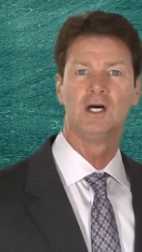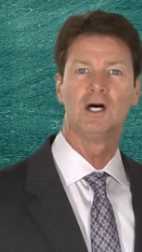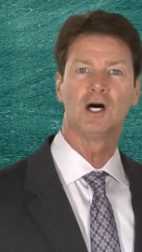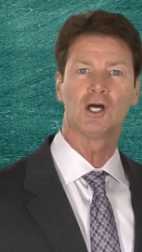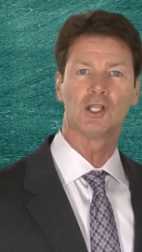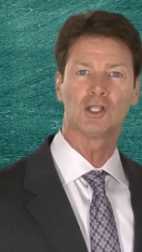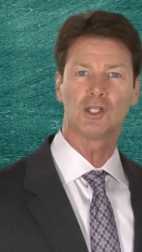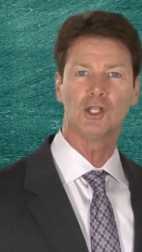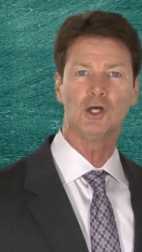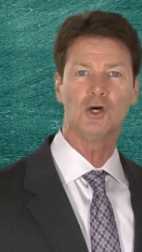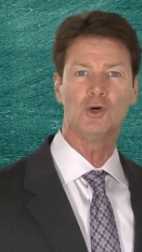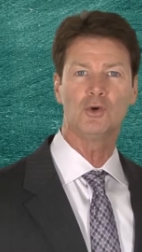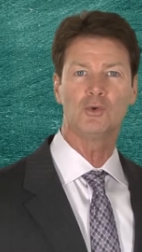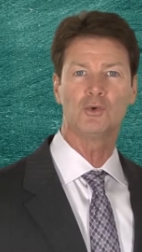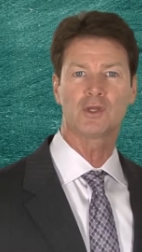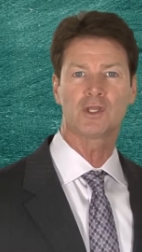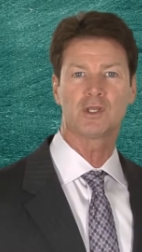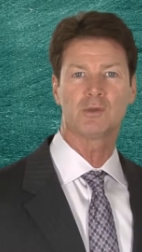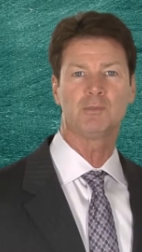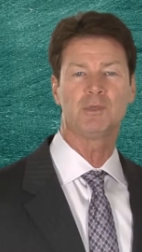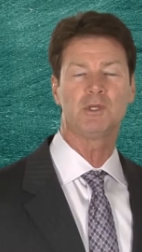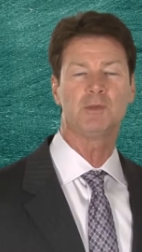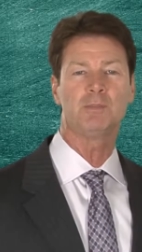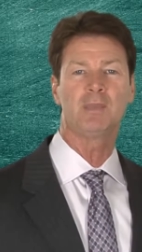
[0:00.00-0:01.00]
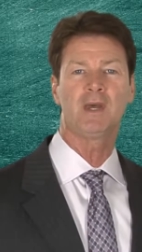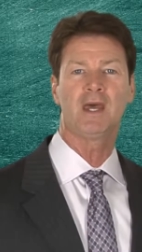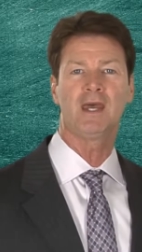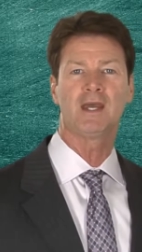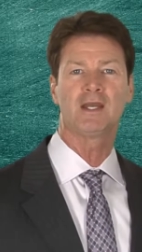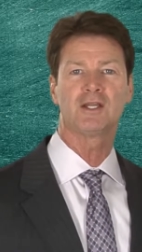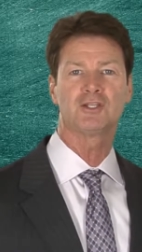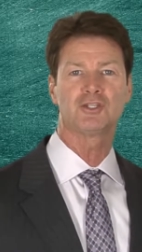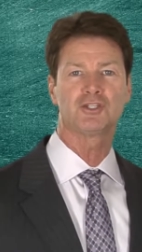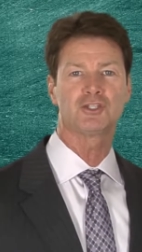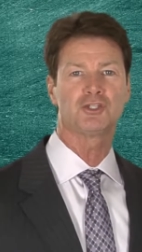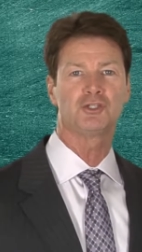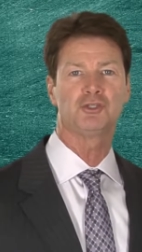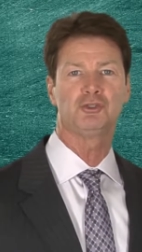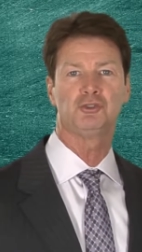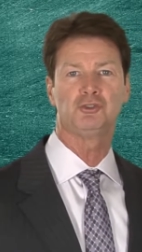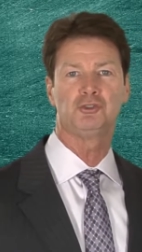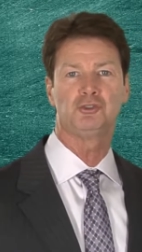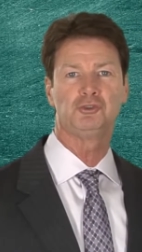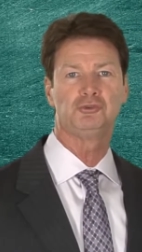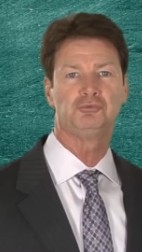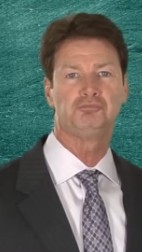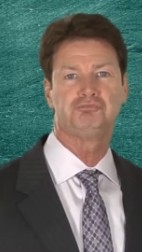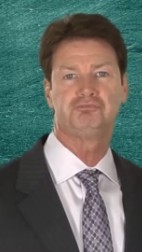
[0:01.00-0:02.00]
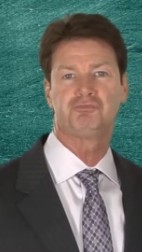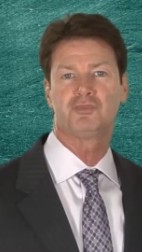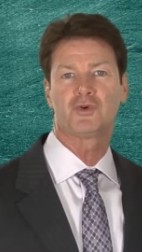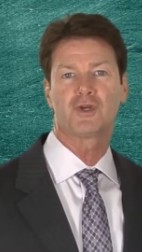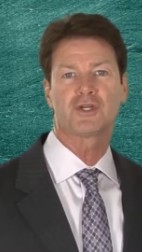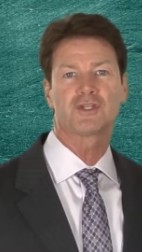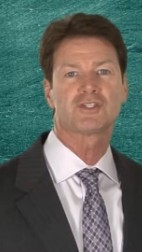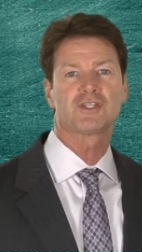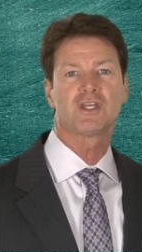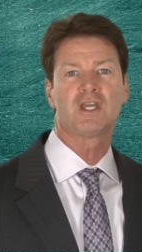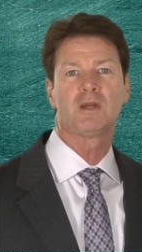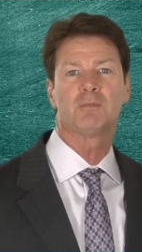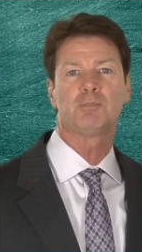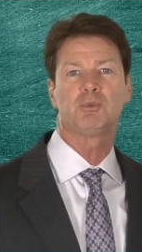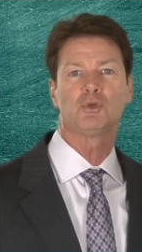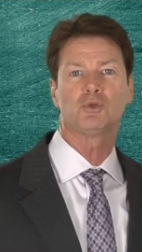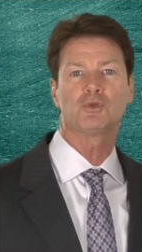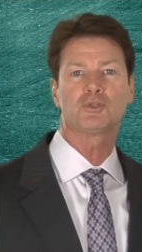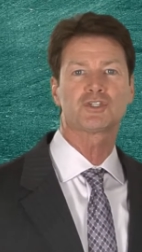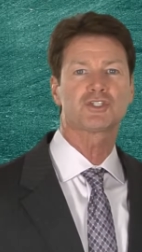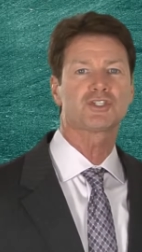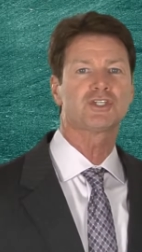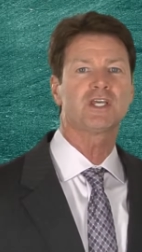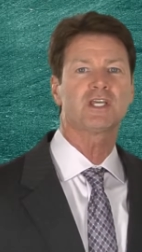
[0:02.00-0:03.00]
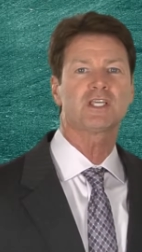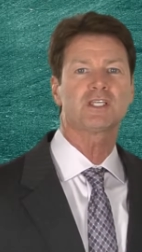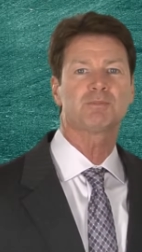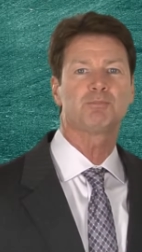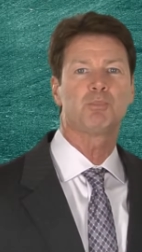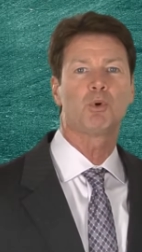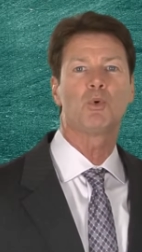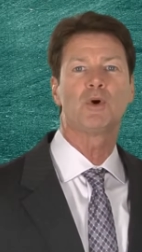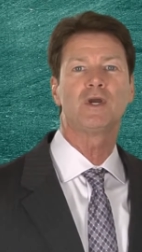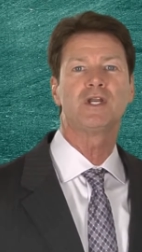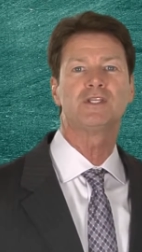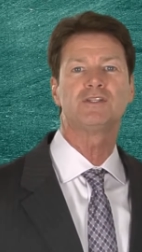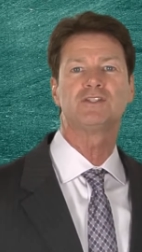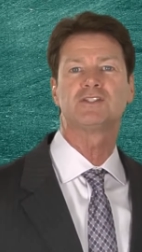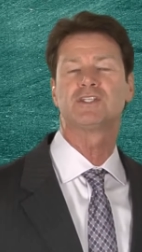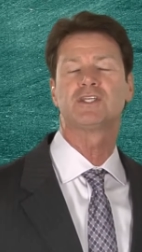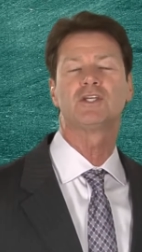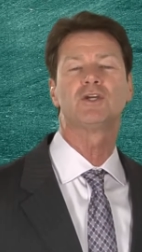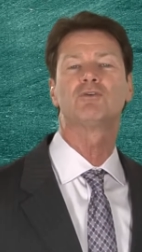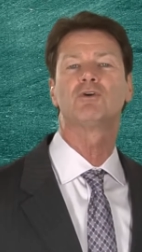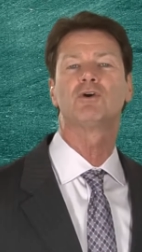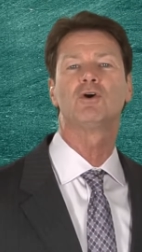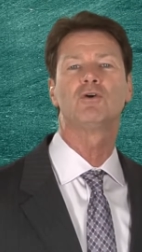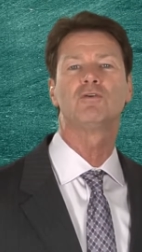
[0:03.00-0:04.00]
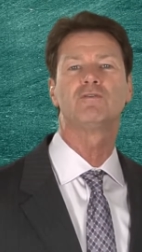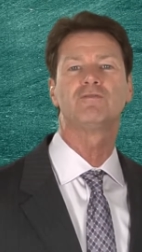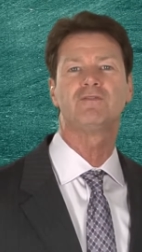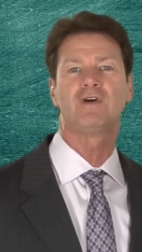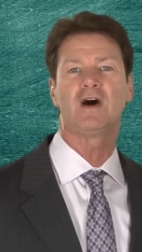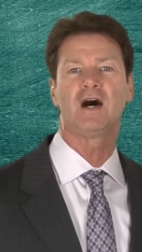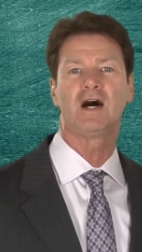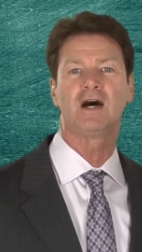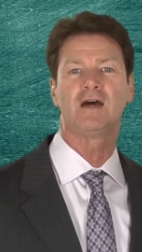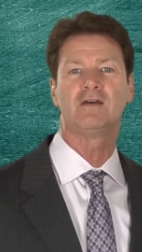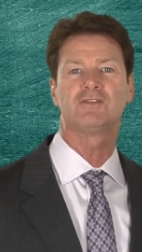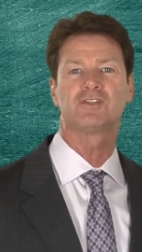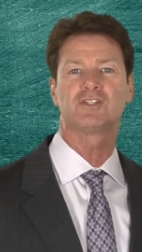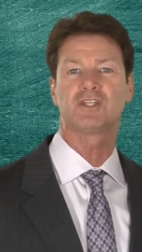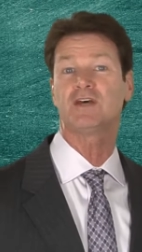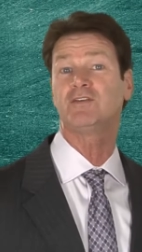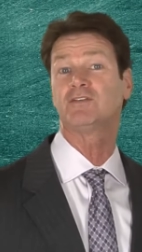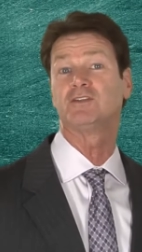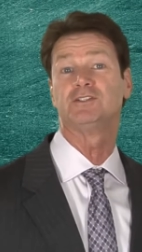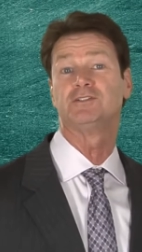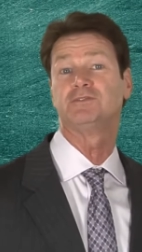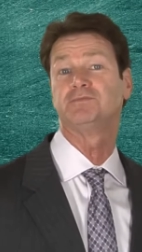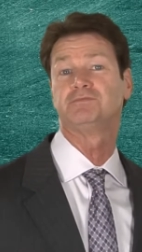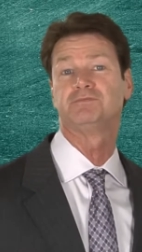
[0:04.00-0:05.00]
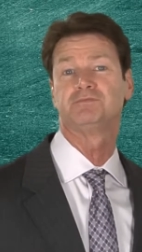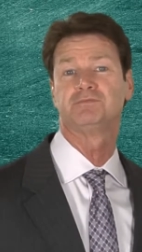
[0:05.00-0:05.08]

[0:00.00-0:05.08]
a loan can be pegged to, for example, 6.057.